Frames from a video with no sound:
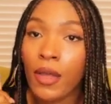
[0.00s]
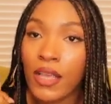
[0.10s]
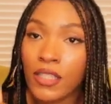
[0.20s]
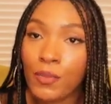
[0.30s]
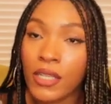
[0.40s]

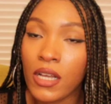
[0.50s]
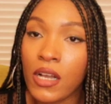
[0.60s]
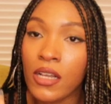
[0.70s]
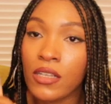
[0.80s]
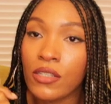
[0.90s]
It's
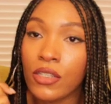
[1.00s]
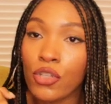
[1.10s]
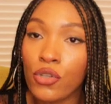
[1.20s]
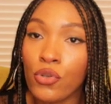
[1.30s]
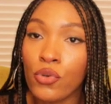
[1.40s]
because
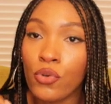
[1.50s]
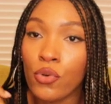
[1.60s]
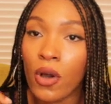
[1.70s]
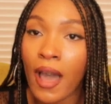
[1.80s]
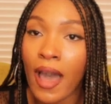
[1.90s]

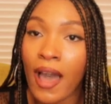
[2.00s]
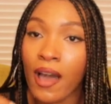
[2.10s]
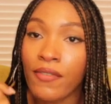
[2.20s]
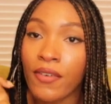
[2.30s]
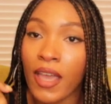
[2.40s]
you
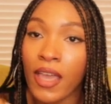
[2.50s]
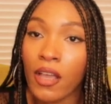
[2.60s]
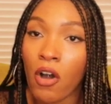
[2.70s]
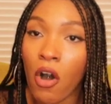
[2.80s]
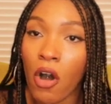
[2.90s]
have
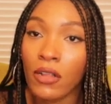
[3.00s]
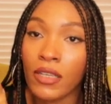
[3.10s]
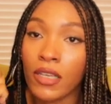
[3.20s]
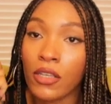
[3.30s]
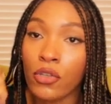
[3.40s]
a calling,